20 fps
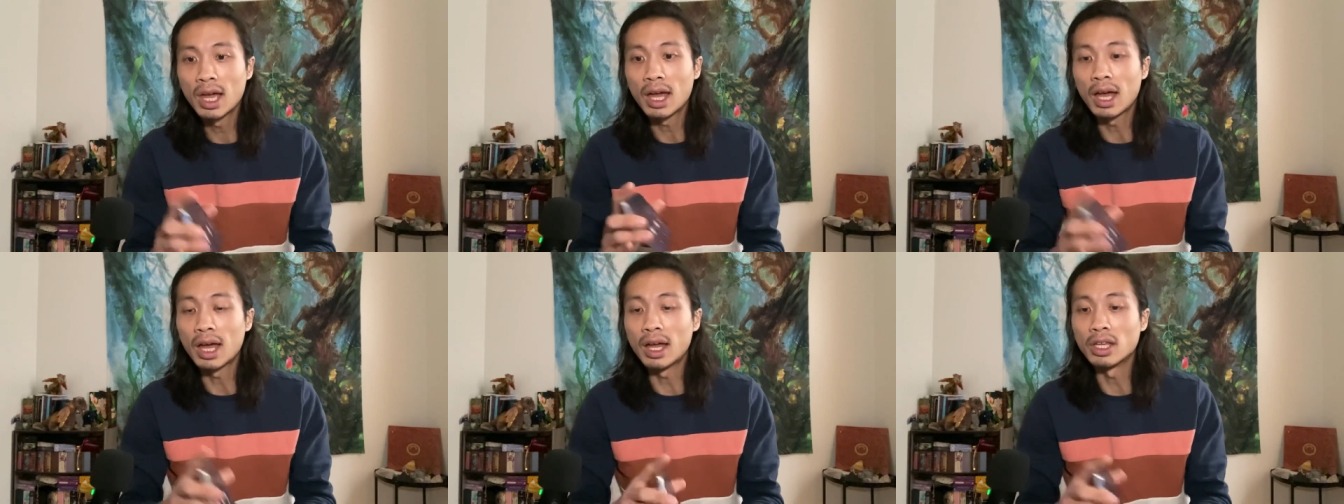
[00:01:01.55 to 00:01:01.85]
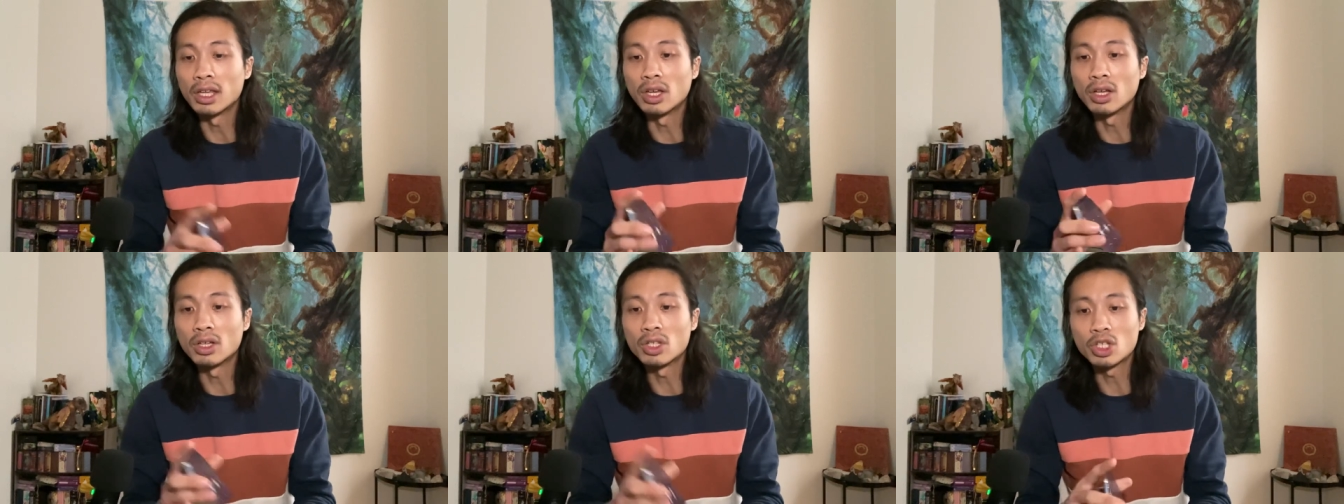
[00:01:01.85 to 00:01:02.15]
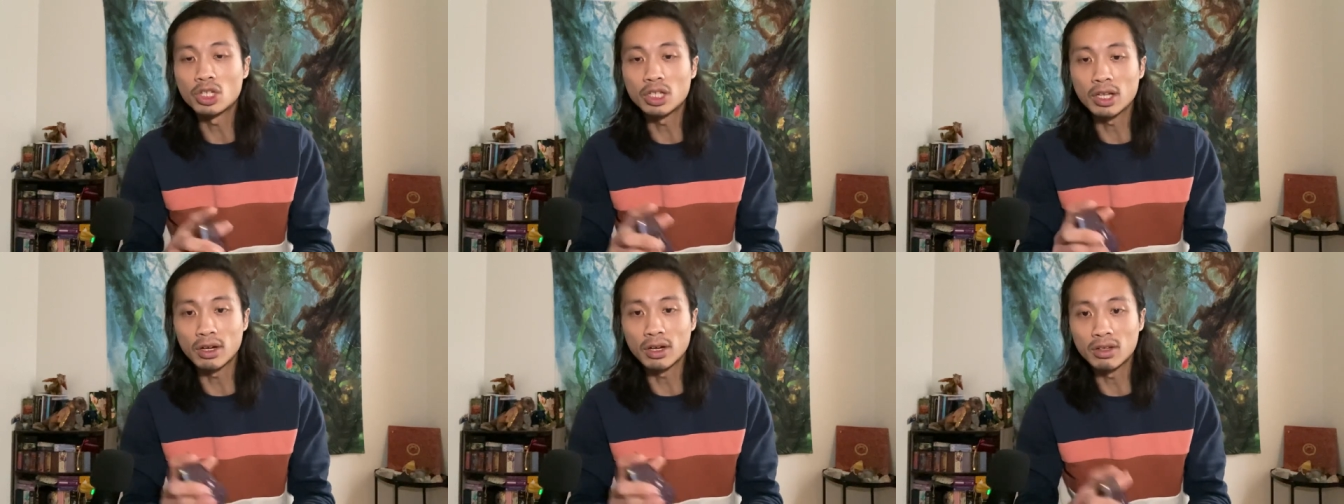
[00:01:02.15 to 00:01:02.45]
Uh, you could
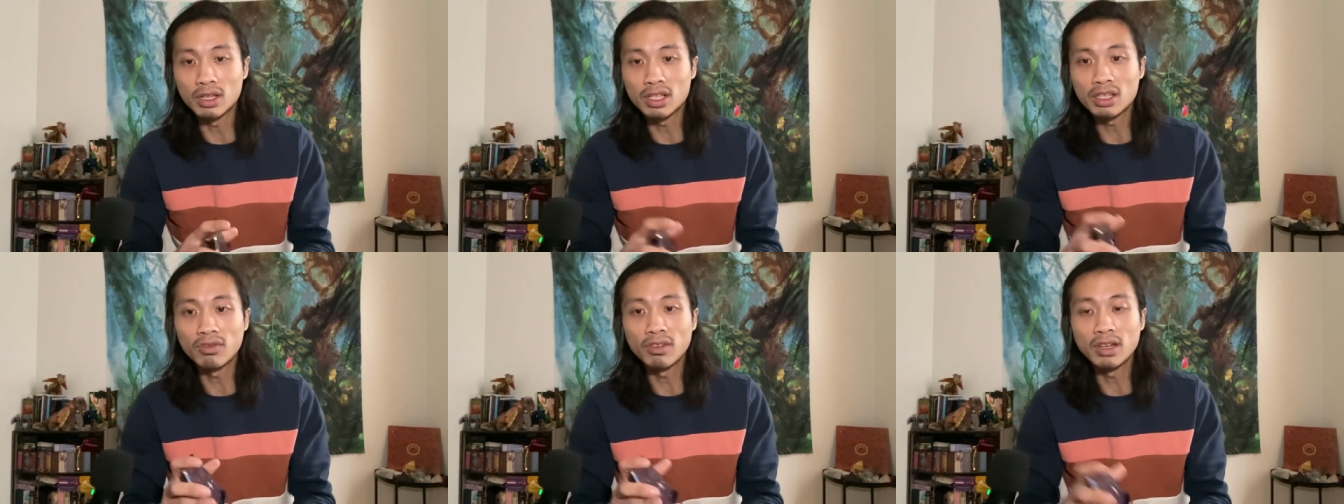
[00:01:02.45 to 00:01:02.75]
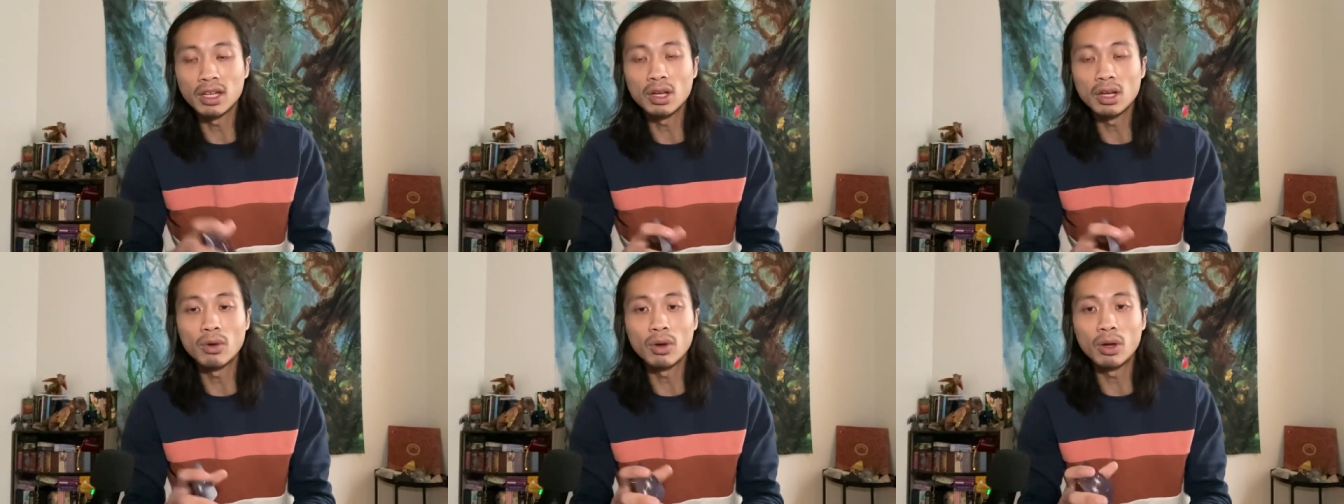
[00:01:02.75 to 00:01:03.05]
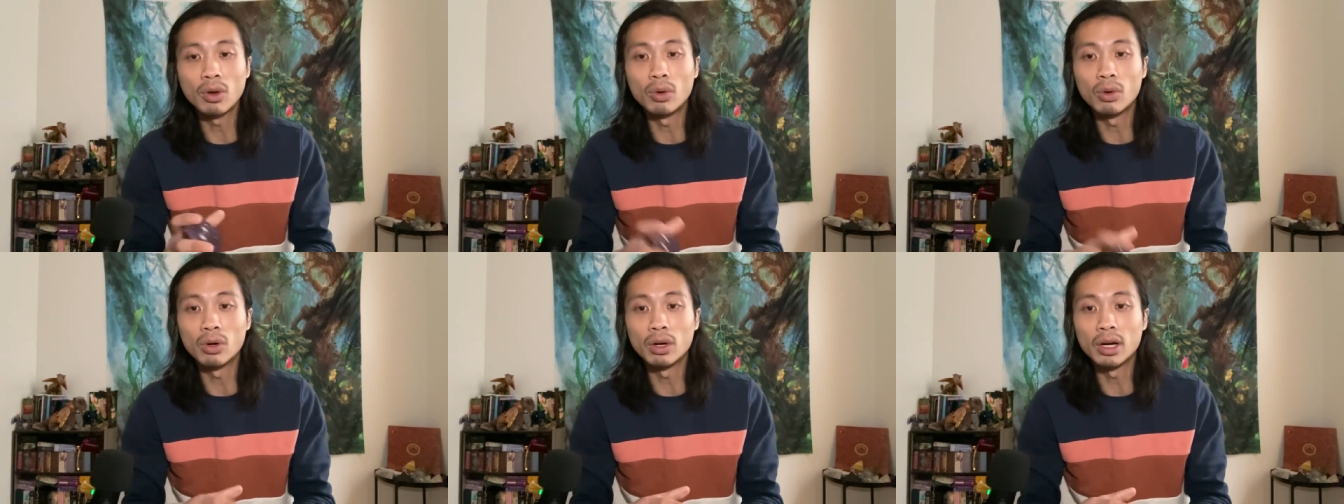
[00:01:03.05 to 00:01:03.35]
share this video
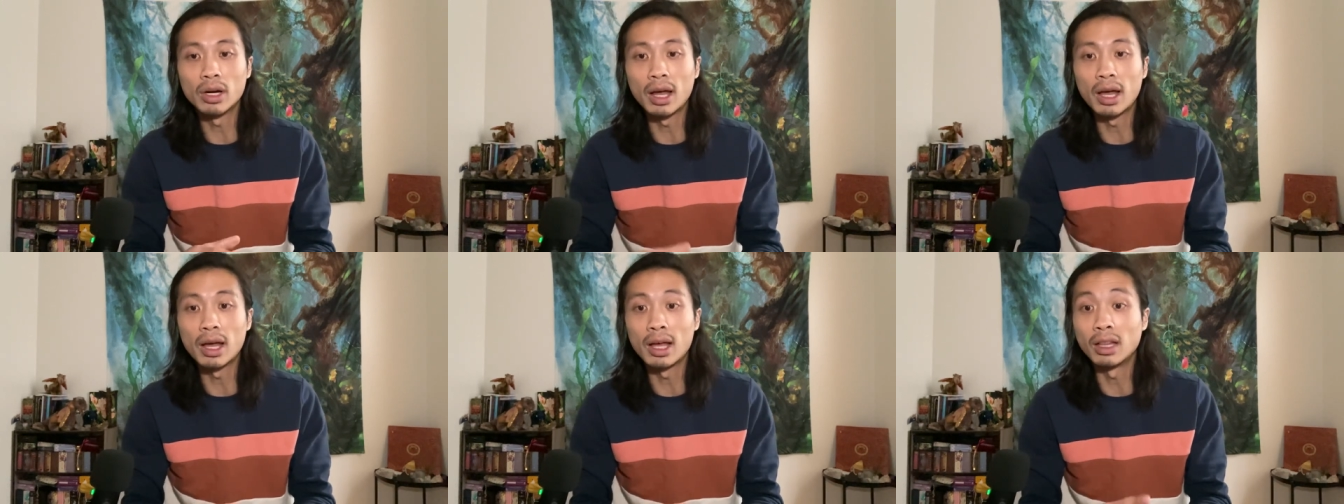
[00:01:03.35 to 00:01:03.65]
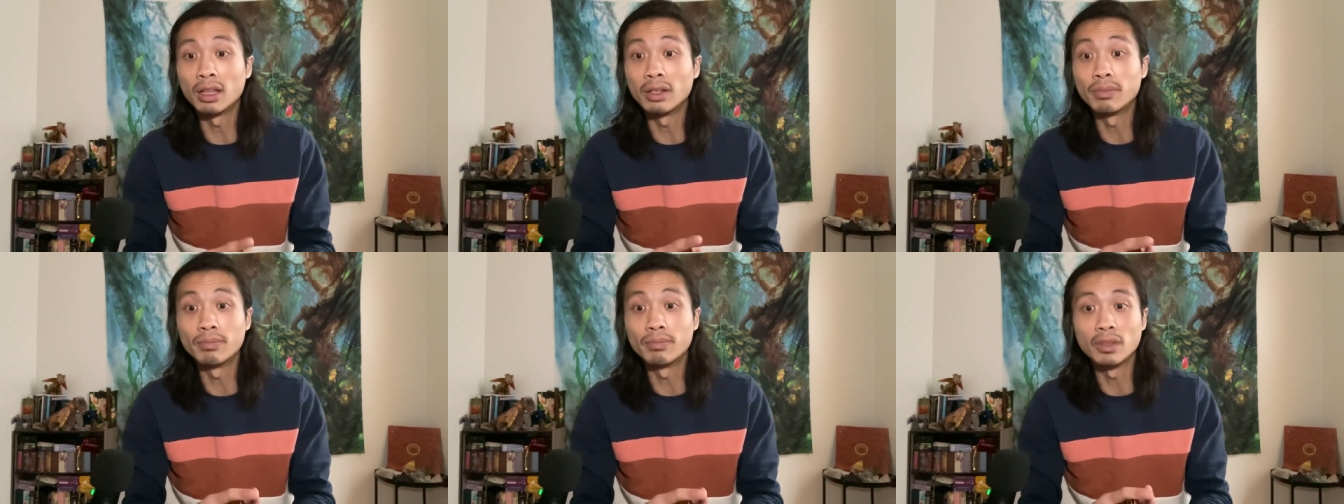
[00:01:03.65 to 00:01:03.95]
or uh,